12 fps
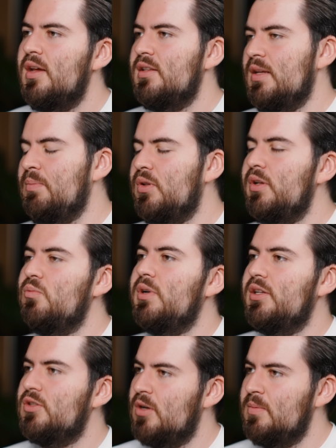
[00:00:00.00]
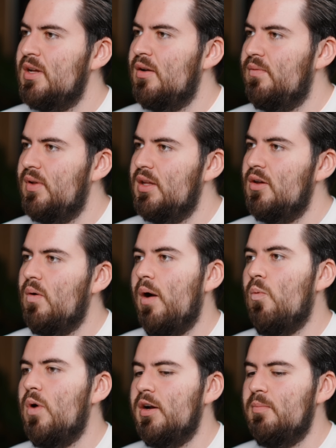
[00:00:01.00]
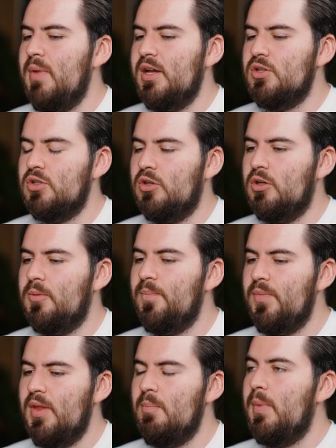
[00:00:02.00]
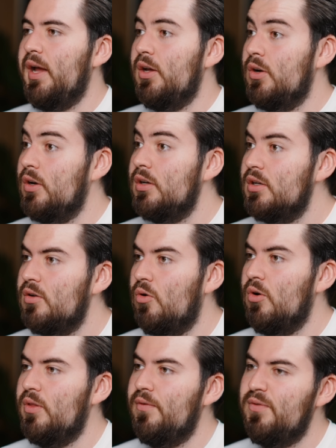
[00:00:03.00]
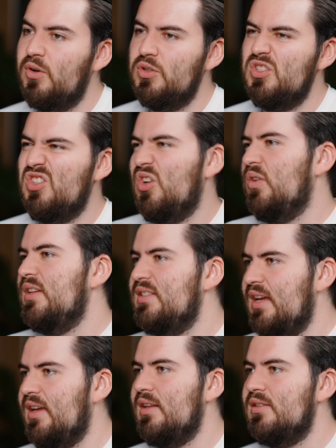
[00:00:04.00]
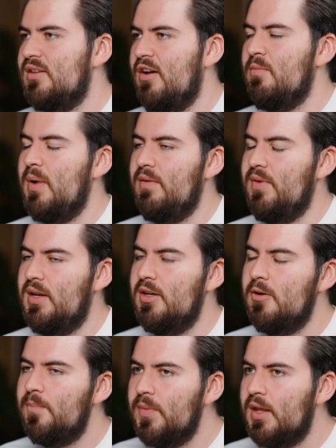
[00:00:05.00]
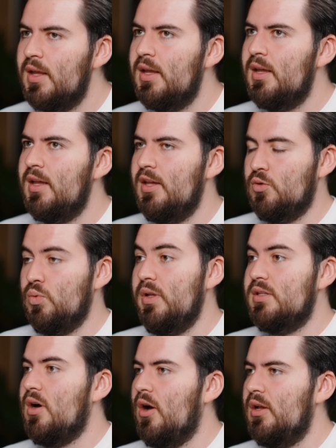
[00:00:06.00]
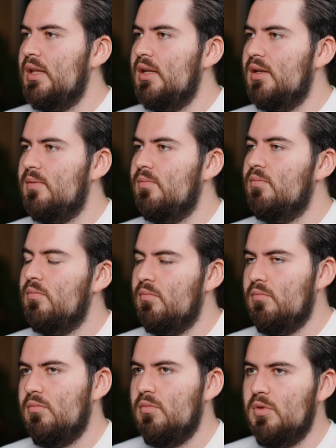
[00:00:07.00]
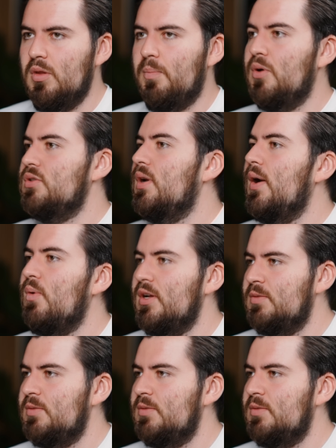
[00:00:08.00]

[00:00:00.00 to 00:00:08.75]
Typically, when I script out a video, I want to make sure my hook or the first 30 seconds of my video is really targeting the person I want